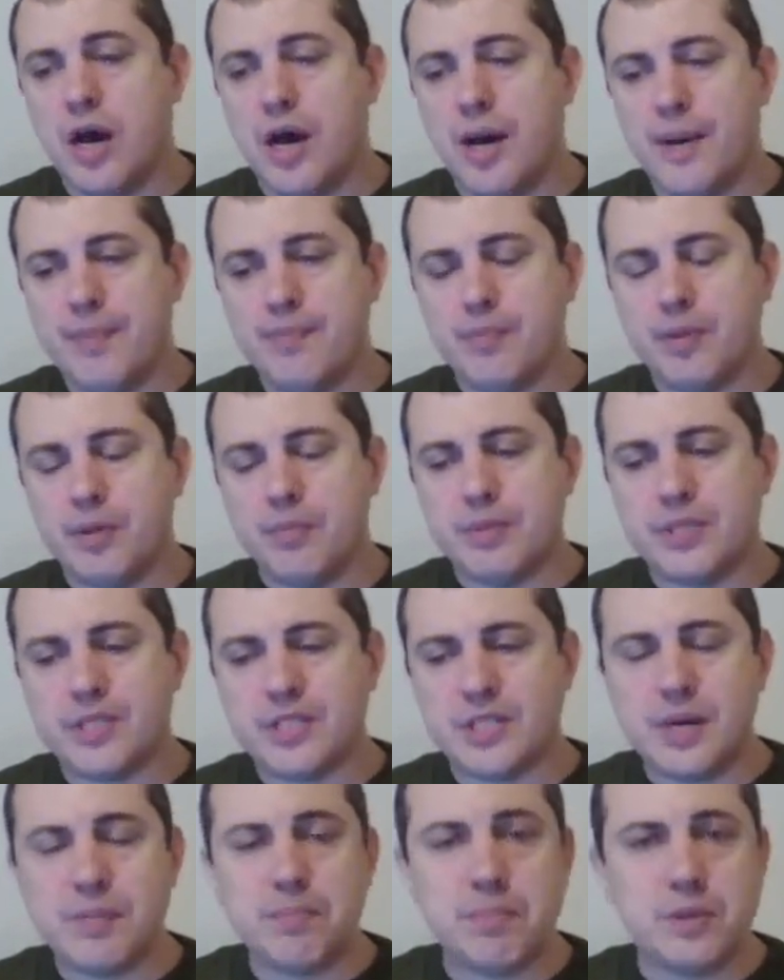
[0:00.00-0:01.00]
Um,
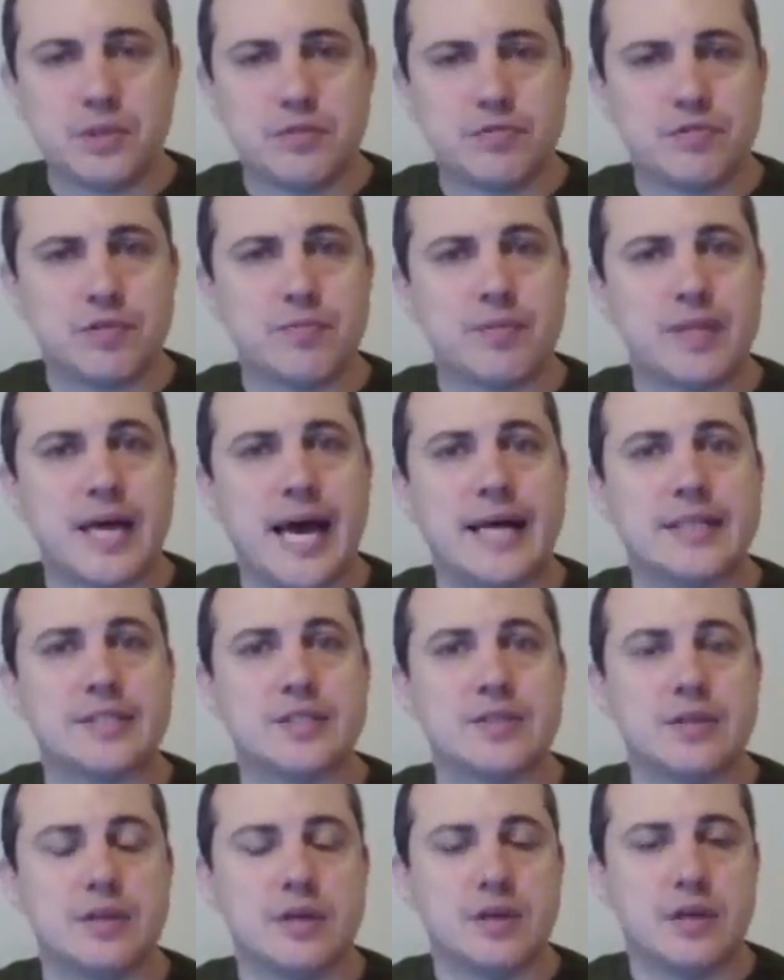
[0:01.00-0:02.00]
but separate from
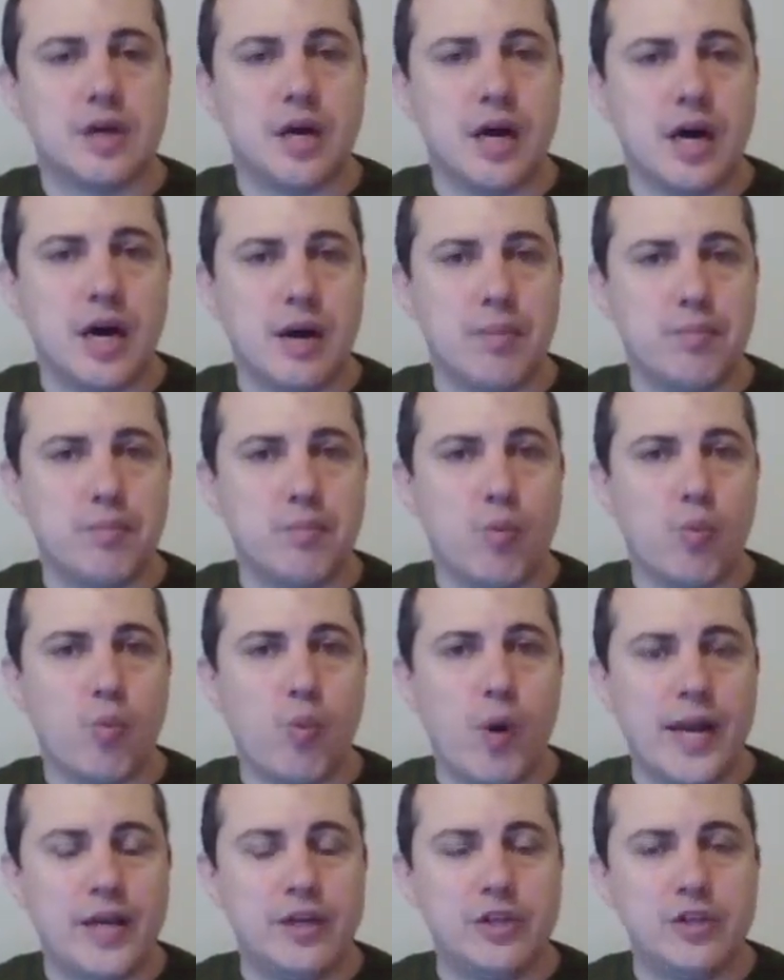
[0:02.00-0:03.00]
that, um,
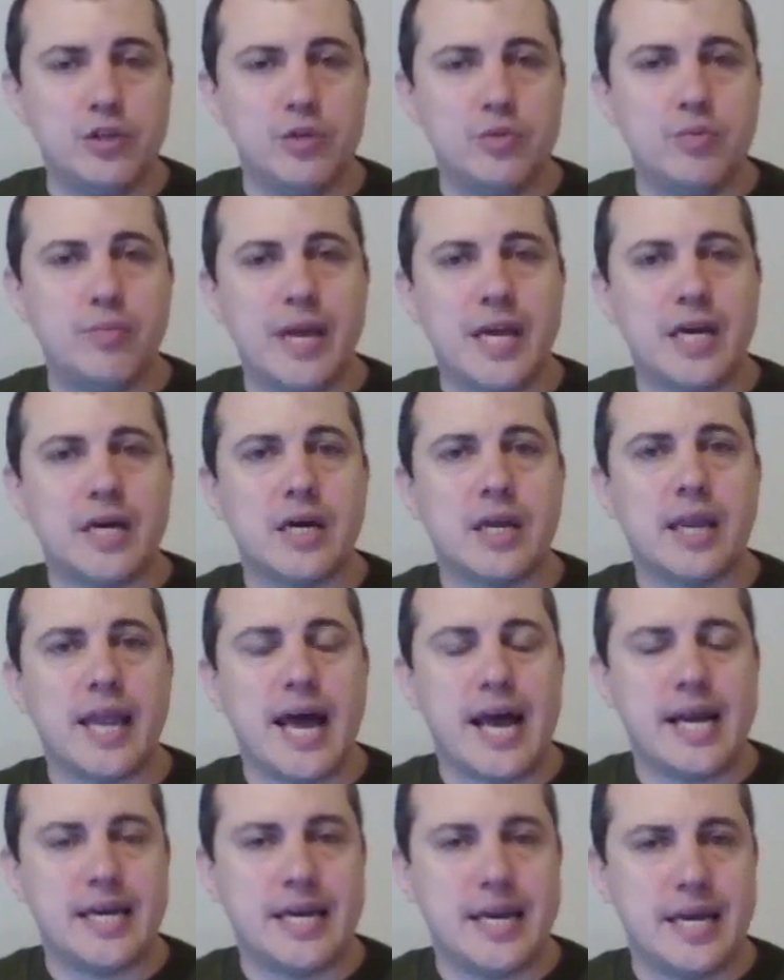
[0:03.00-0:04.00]
when you make a
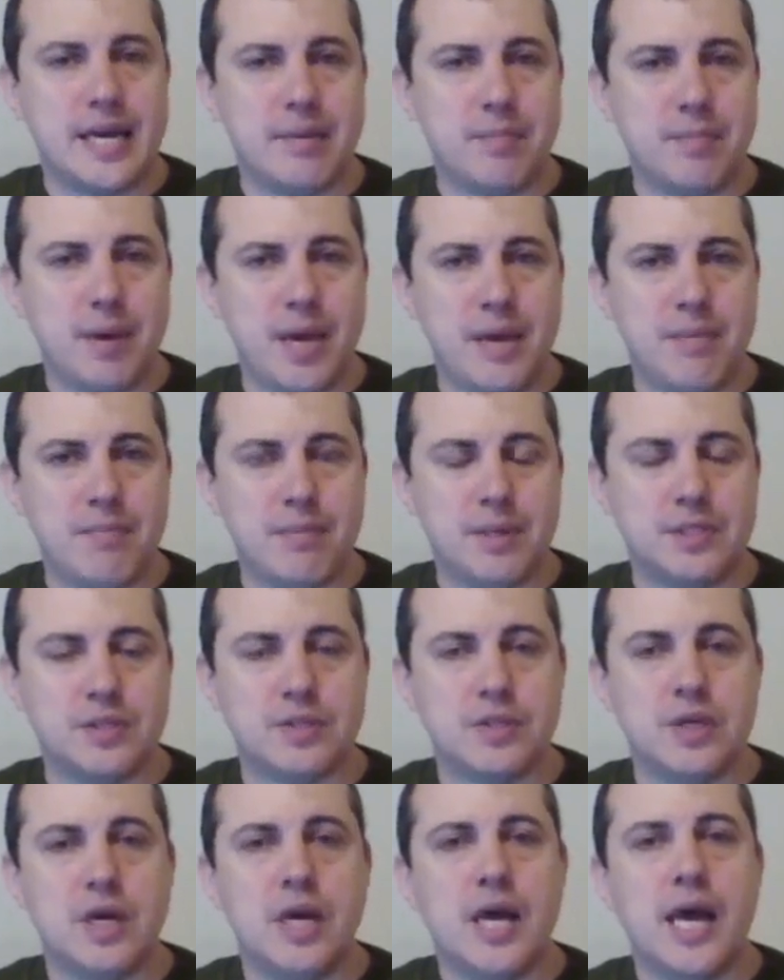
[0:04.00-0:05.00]
Lightning payment,